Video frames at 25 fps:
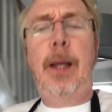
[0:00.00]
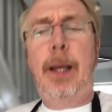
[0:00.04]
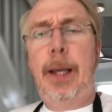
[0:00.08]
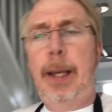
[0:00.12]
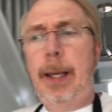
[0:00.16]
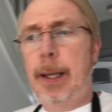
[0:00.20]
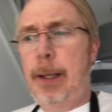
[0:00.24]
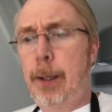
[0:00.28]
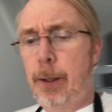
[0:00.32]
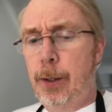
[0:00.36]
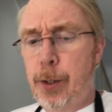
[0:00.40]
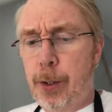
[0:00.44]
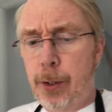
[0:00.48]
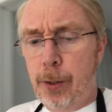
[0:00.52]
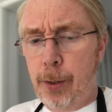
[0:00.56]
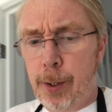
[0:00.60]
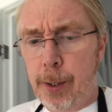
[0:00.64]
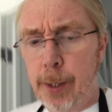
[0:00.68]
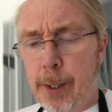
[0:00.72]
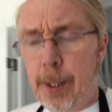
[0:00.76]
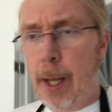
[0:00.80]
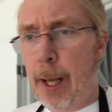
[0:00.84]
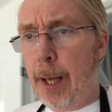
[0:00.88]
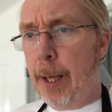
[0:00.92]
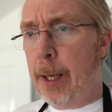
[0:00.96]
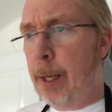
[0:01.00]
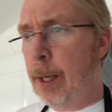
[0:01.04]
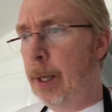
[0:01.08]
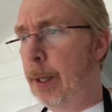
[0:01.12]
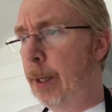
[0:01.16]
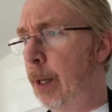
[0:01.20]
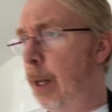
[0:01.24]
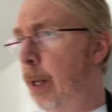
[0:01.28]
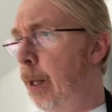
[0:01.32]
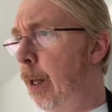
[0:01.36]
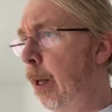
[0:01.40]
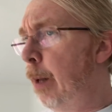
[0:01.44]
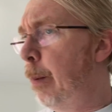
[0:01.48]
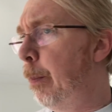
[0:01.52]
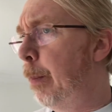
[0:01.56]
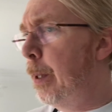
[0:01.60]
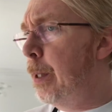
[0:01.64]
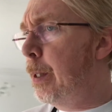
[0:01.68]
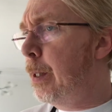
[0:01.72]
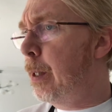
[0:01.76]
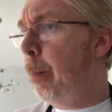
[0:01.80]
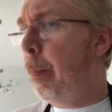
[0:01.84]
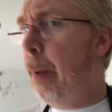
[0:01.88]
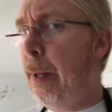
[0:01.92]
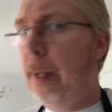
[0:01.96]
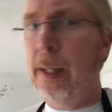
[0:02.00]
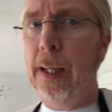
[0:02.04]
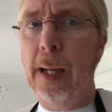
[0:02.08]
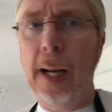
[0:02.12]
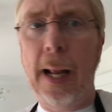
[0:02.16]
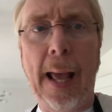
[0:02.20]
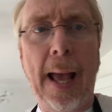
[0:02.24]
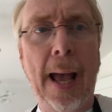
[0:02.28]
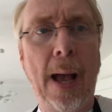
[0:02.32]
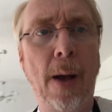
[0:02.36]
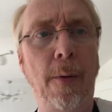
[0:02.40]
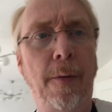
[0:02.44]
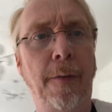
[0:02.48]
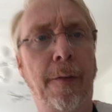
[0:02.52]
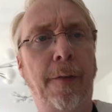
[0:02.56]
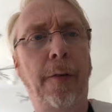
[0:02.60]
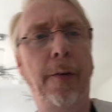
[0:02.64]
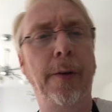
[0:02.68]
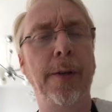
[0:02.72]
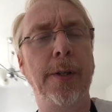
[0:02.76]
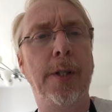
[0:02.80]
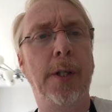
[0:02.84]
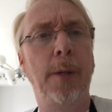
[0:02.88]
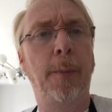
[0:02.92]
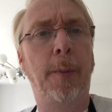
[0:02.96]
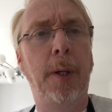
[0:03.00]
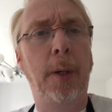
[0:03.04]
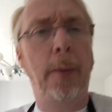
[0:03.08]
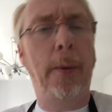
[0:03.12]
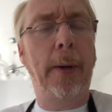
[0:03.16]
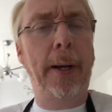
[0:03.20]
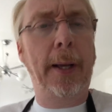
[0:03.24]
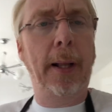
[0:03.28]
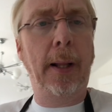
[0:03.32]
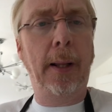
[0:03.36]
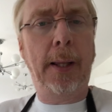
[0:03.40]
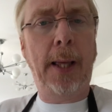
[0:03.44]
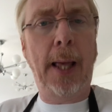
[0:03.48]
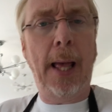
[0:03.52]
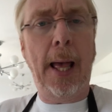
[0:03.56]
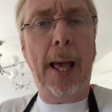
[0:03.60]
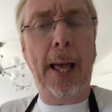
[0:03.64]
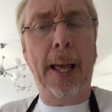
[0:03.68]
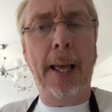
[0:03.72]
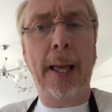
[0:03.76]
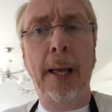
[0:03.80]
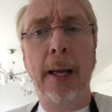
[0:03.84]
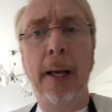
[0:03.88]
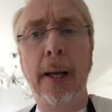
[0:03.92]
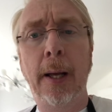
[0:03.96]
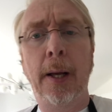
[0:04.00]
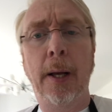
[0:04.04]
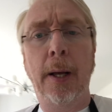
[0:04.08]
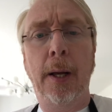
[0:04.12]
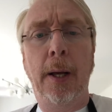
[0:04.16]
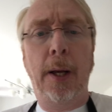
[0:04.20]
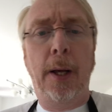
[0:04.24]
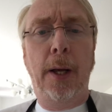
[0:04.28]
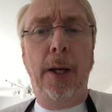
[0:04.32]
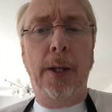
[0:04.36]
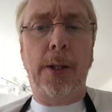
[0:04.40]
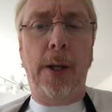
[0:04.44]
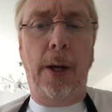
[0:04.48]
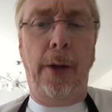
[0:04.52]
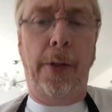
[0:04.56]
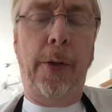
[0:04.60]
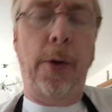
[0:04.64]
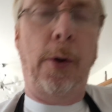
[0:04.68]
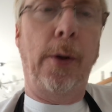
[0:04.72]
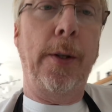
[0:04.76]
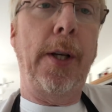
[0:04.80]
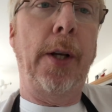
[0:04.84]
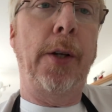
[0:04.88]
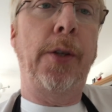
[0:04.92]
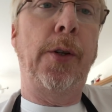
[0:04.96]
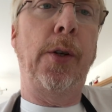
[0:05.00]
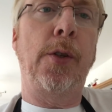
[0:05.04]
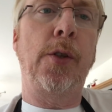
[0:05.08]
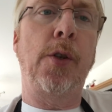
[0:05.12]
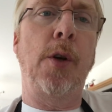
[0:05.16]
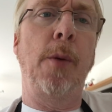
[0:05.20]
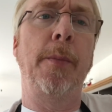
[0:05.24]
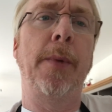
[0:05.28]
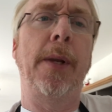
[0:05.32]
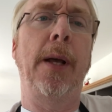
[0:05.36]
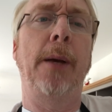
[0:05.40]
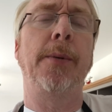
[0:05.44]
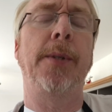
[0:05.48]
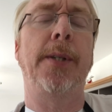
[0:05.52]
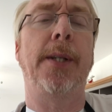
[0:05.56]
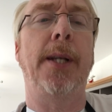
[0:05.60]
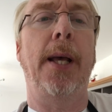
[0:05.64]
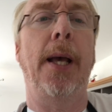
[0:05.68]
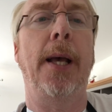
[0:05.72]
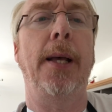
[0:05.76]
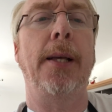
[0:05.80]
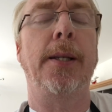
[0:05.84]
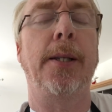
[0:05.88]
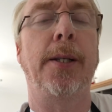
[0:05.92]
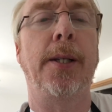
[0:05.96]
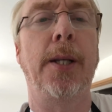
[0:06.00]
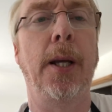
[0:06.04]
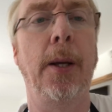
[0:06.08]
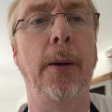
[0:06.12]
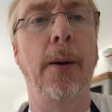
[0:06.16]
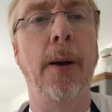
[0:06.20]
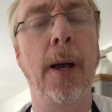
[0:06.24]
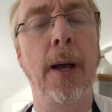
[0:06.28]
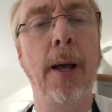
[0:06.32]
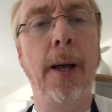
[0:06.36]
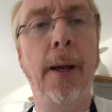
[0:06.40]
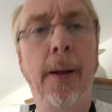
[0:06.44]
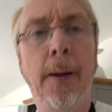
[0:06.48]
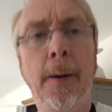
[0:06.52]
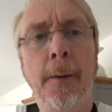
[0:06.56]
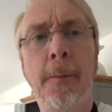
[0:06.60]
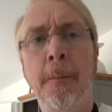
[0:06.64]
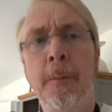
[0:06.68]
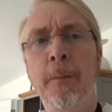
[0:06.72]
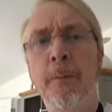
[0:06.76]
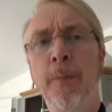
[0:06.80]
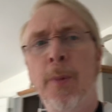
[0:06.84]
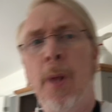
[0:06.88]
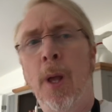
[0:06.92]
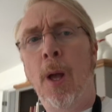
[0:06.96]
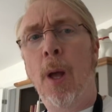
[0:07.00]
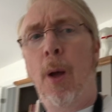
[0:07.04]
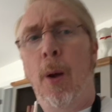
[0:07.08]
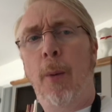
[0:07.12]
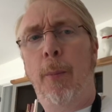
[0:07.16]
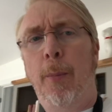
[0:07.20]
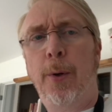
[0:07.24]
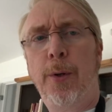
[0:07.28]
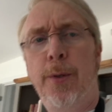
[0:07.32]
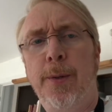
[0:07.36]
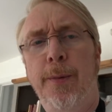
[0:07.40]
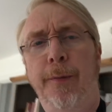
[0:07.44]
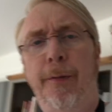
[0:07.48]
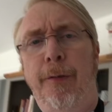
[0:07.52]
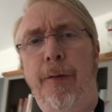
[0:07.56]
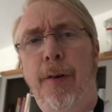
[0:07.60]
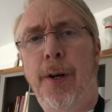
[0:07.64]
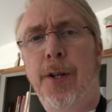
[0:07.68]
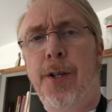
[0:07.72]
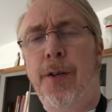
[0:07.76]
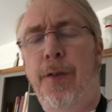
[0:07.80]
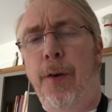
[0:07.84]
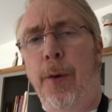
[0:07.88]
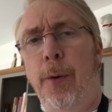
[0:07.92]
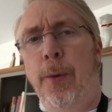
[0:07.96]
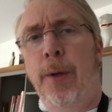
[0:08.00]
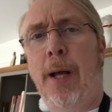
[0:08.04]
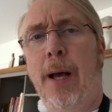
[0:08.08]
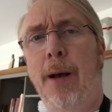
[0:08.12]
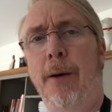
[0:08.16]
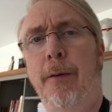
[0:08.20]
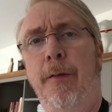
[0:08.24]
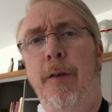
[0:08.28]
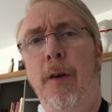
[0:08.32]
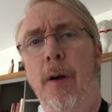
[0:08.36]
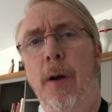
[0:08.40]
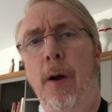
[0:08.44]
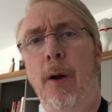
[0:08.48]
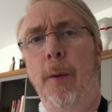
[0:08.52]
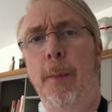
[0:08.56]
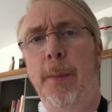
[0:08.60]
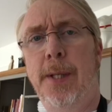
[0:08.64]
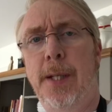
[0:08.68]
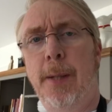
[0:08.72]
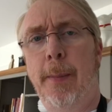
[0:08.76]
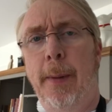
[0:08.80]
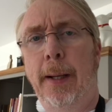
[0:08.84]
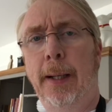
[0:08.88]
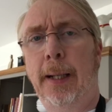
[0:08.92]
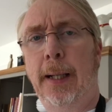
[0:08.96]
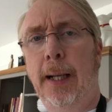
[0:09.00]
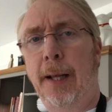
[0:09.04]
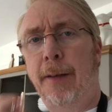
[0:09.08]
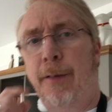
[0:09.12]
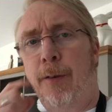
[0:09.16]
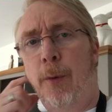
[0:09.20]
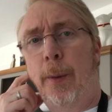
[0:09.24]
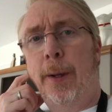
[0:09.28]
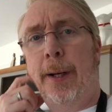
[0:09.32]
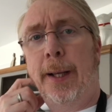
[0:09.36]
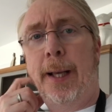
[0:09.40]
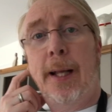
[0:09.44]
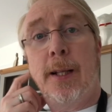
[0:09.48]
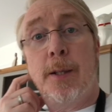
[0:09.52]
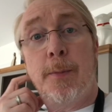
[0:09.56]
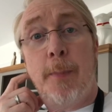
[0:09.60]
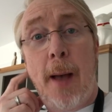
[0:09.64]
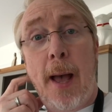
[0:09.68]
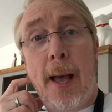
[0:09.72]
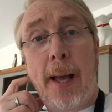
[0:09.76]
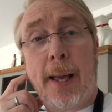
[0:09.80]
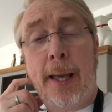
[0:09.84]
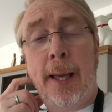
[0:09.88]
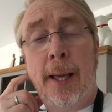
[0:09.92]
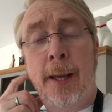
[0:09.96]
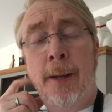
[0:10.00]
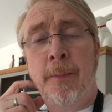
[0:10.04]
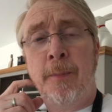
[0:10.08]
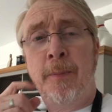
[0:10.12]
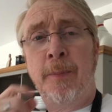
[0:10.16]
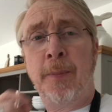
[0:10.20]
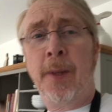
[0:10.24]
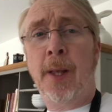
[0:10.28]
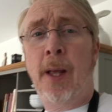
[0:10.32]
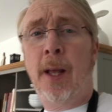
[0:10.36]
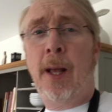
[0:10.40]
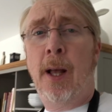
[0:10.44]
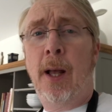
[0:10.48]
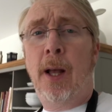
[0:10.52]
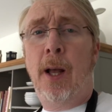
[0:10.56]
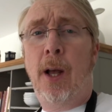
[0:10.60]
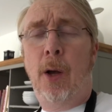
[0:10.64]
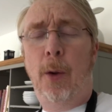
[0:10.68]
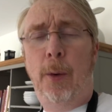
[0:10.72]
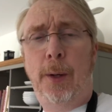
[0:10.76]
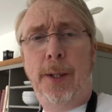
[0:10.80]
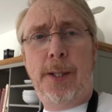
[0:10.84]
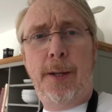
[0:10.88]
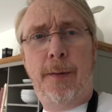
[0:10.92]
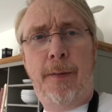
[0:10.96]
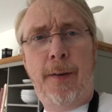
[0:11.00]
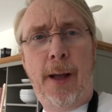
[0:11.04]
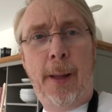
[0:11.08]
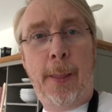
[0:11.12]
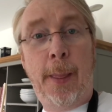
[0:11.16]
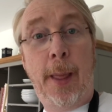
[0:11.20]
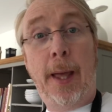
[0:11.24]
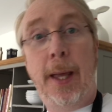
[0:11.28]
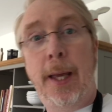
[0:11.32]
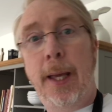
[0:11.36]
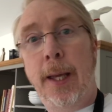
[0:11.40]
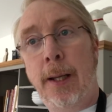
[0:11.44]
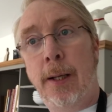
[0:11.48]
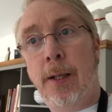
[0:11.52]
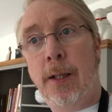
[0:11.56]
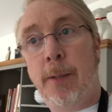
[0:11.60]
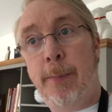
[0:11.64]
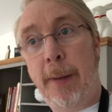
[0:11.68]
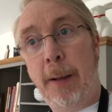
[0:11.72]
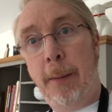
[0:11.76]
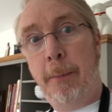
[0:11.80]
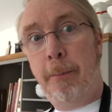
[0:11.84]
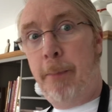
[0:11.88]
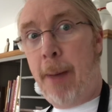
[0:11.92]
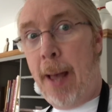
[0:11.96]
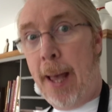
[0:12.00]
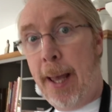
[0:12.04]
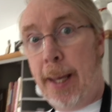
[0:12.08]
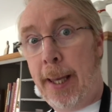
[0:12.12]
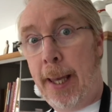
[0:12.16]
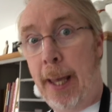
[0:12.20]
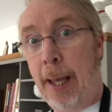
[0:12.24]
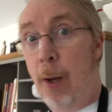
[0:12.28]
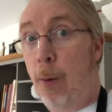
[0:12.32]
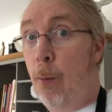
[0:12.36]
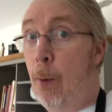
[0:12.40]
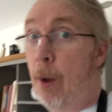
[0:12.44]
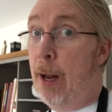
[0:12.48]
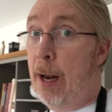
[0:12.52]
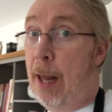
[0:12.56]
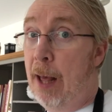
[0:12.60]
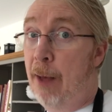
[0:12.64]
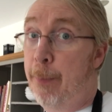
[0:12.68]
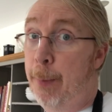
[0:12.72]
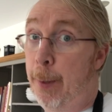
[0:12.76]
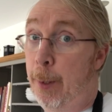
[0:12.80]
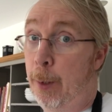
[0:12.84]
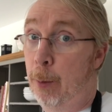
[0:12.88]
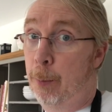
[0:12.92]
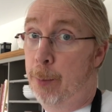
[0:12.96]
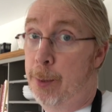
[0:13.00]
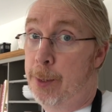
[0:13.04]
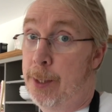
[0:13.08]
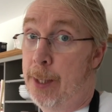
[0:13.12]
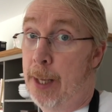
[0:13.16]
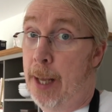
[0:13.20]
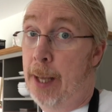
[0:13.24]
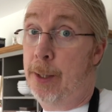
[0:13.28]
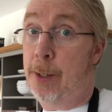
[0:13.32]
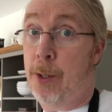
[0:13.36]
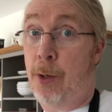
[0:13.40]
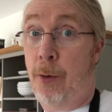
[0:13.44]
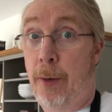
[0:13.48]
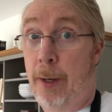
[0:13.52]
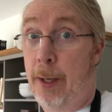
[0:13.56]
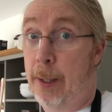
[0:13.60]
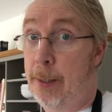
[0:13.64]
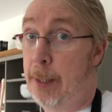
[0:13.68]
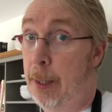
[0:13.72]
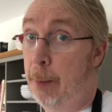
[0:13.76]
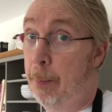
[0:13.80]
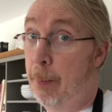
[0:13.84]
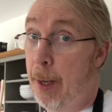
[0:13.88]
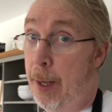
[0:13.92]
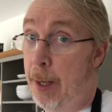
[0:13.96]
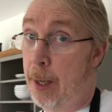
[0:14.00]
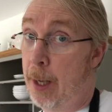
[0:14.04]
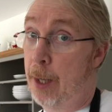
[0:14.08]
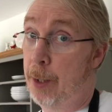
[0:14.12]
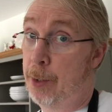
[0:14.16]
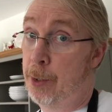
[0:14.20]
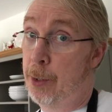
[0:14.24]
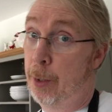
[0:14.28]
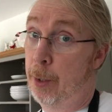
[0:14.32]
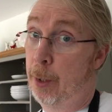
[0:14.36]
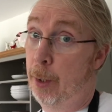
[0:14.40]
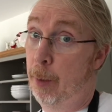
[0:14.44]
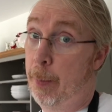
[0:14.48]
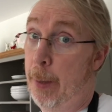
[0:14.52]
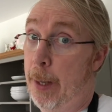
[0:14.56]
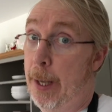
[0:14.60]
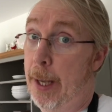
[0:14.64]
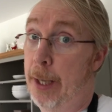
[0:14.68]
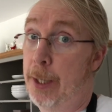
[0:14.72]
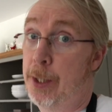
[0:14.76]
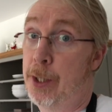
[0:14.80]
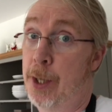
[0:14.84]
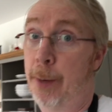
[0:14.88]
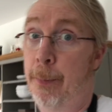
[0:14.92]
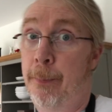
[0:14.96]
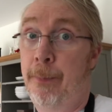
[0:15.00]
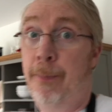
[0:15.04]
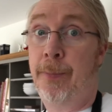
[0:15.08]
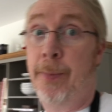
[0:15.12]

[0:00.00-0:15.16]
Ian's just taken Mister Bentley out for his walk, so I thought I'd just come downstairs to put some fresh food out for Mister Bentley for when he gets back, only to find that Ian's been baking while I've been upstairs creating my art journal page.